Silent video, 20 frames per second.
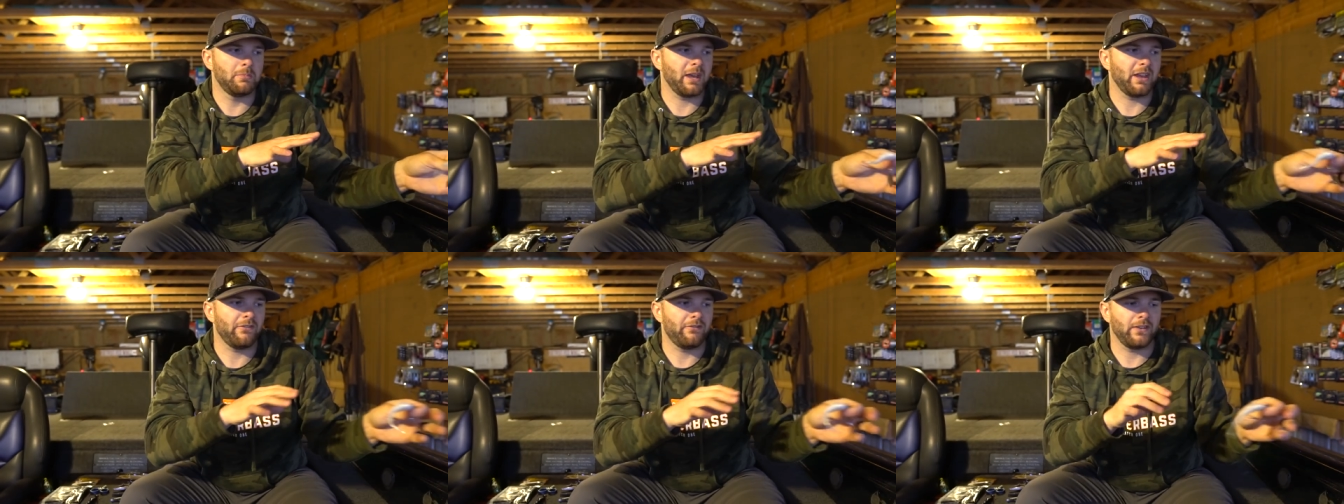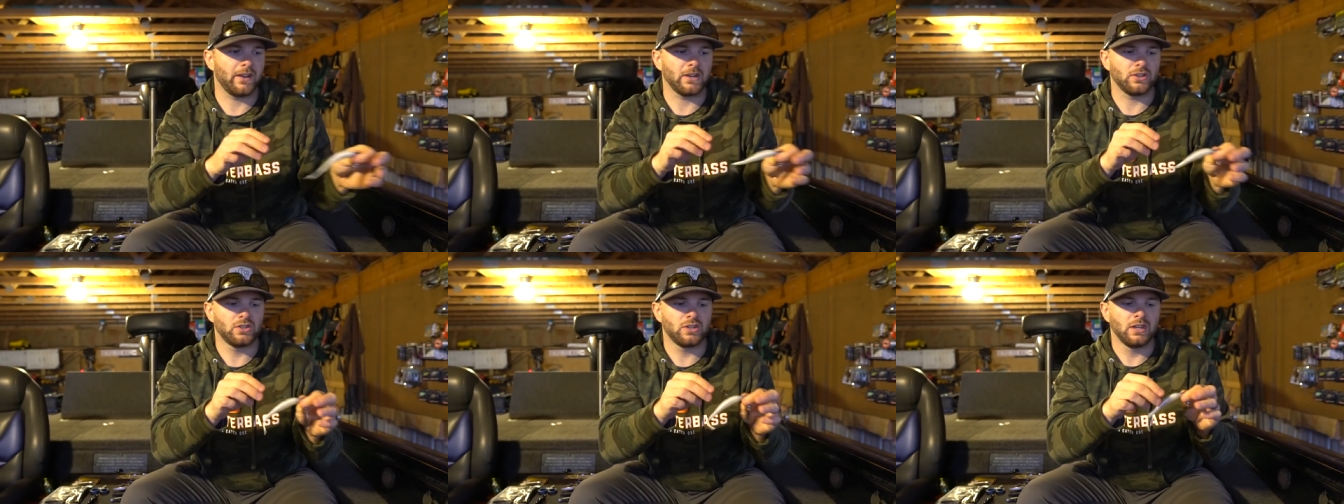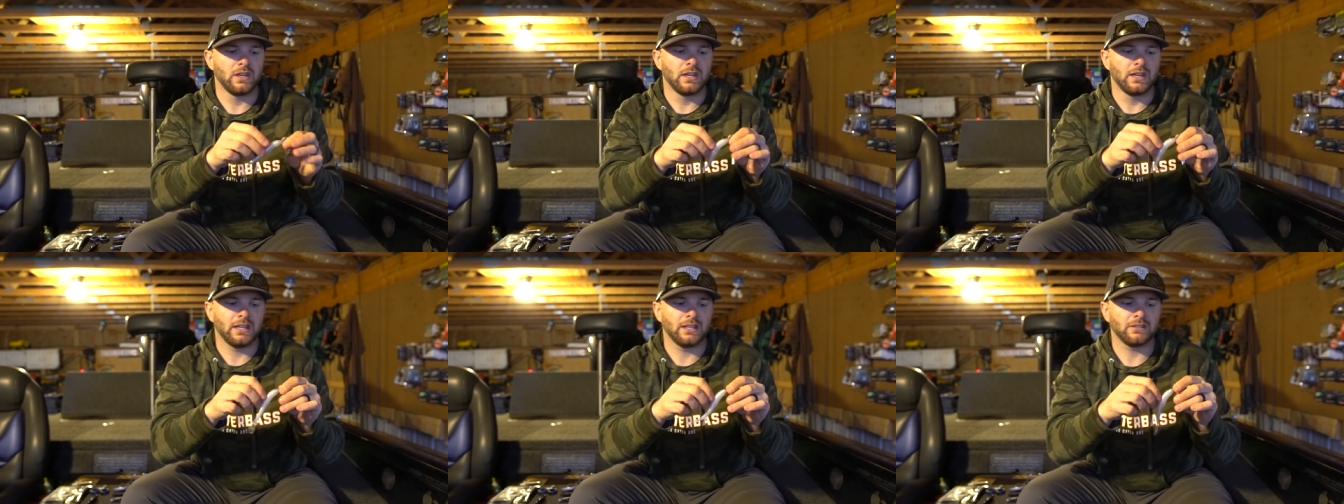of bait fish,
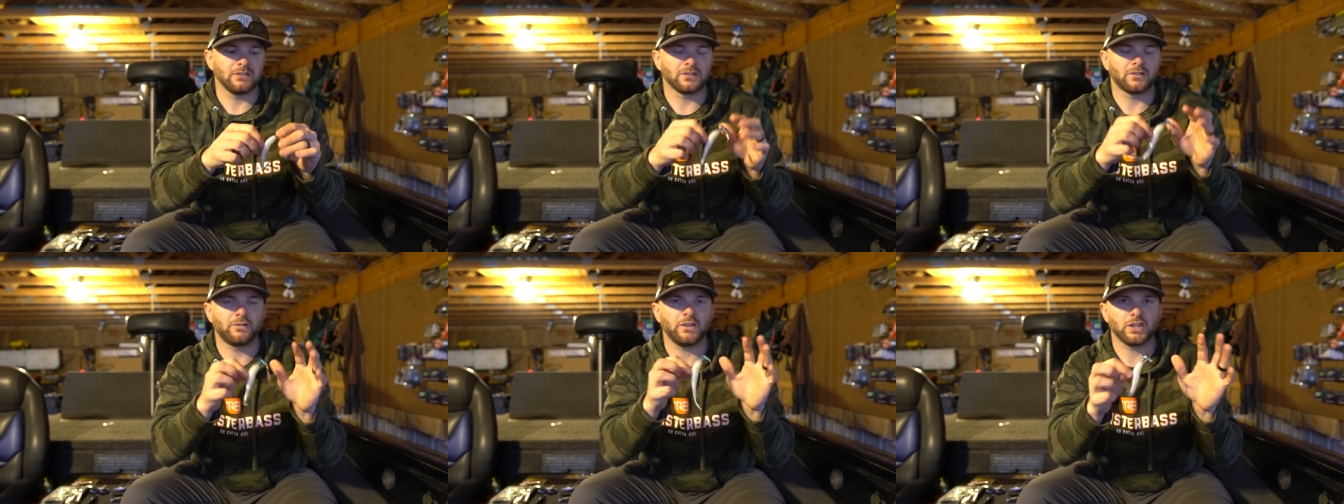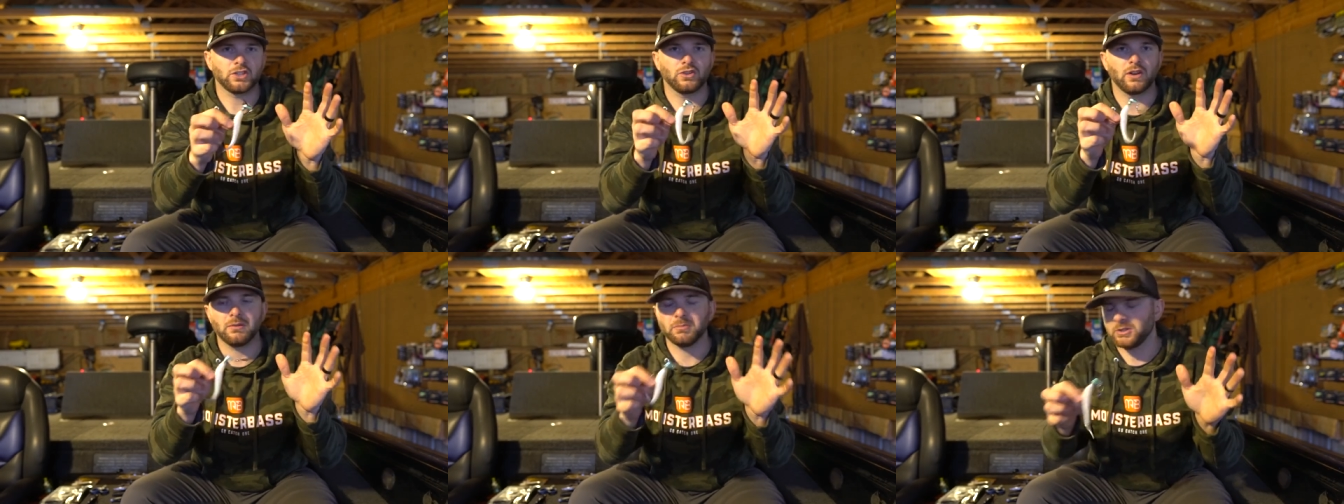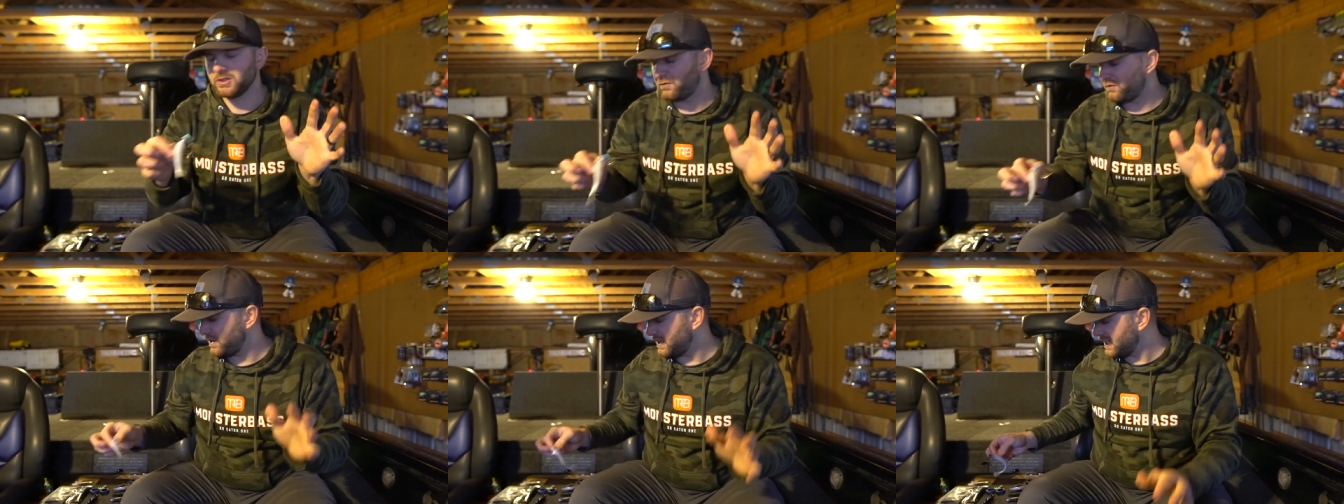and those fish are able
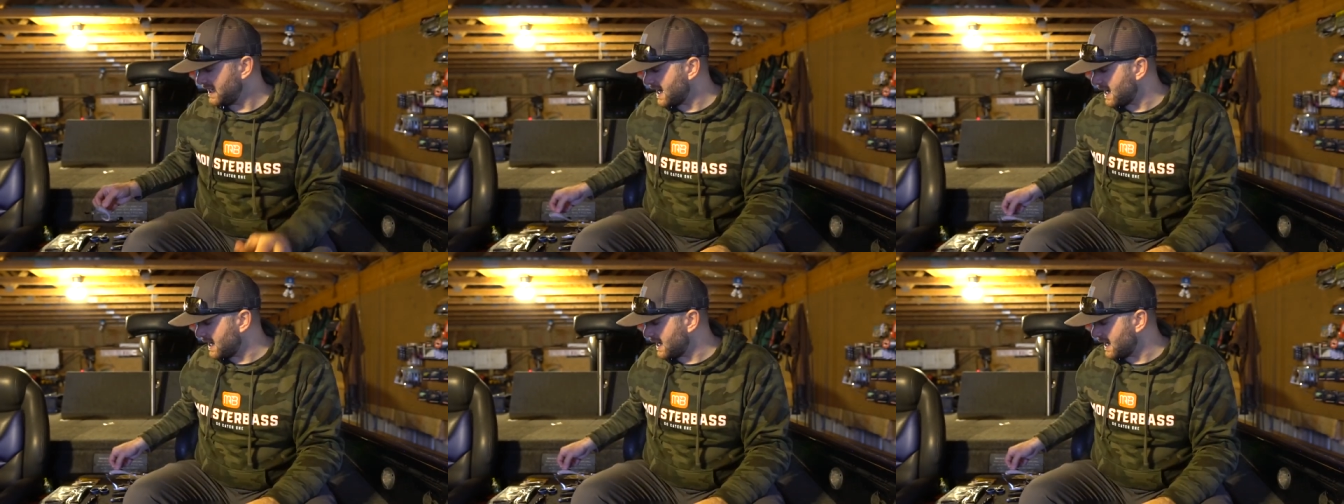to feed